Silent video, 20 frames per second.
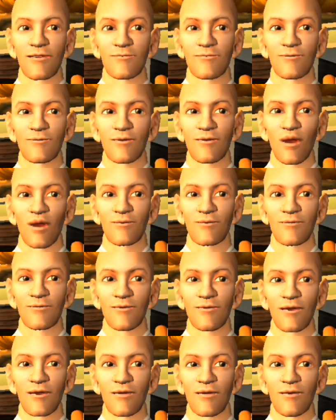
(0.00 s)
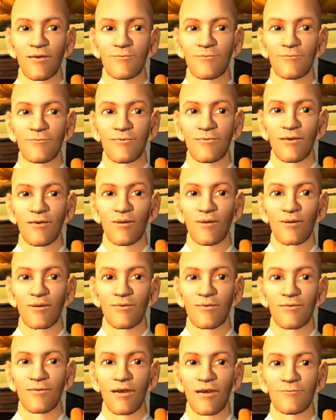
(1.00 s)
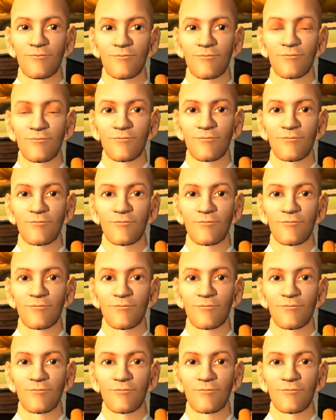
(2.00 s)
good practice for life because it really taught me